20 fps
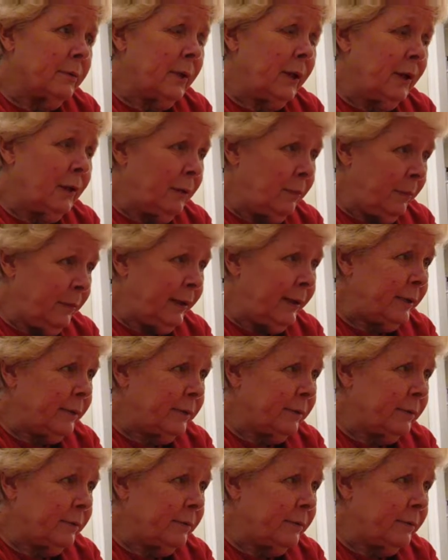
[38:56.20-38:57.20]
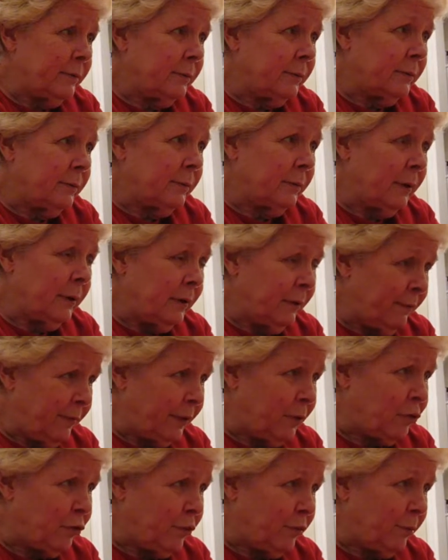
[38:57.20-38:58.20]
and a meat, and a
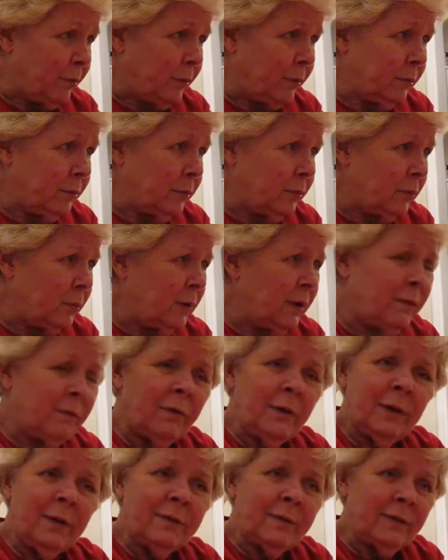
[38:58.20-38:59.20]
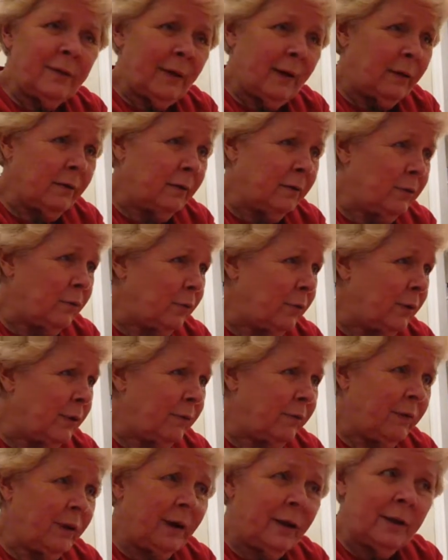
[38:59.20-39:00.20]
vegetable. We never had salads. We
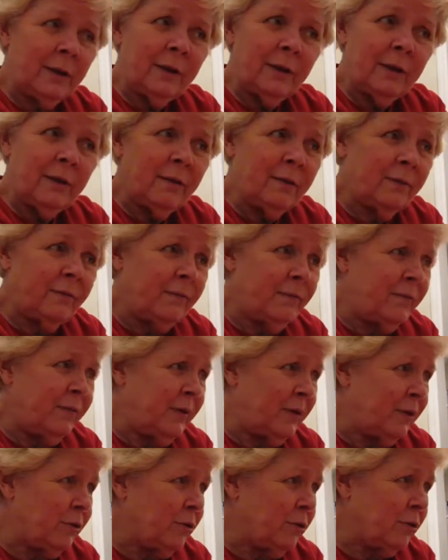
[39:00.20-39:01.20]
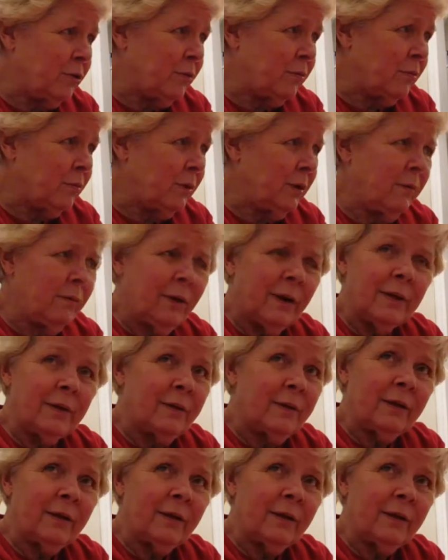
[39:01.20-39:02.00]
never had any fish. We never had